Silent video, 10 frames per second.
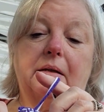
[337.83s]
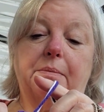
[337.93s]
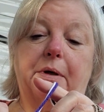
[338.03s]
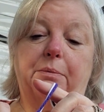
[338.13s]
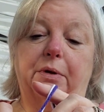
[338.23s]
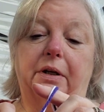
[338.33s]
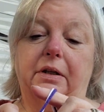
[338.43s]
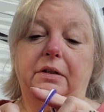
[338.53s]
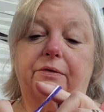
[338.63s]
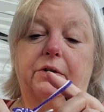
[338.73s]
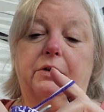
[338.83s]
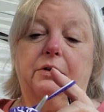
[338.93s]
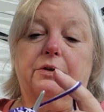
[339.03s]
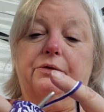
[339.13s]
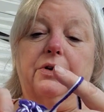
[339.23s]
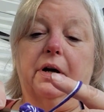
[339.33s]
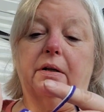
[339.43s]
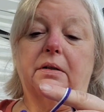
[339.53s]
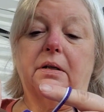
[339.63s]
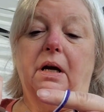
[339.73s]
to make blankets for her and her
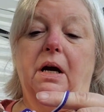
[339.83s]
friends.